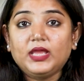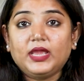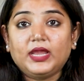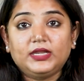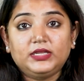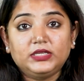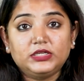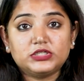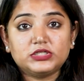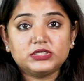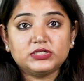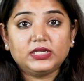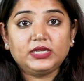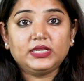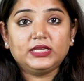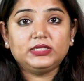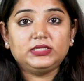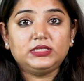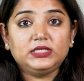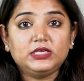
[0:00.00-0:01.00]

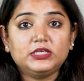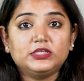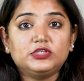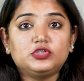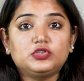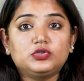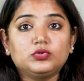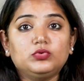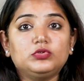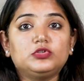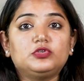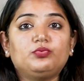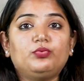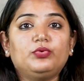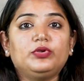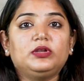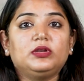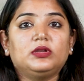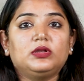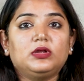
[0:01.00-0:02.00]
Additionally, these tools
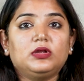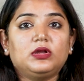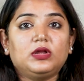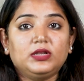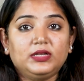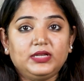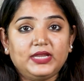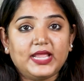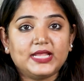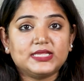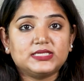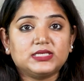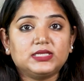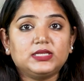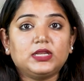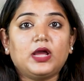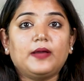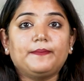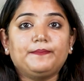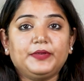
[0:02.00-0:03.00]
would
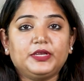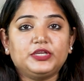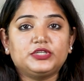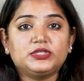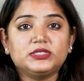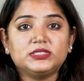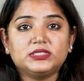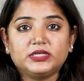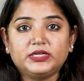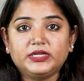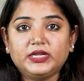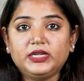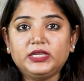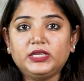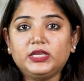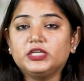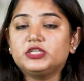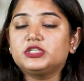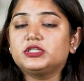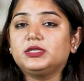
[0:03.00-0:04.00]
lessen a patient's
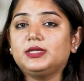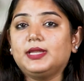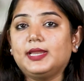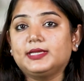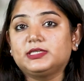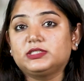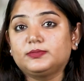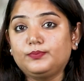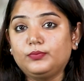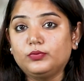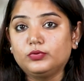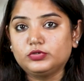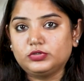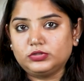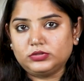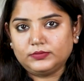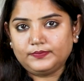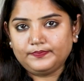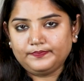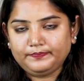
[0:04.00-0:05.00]
radiation
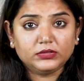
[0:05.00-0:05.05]
exposure.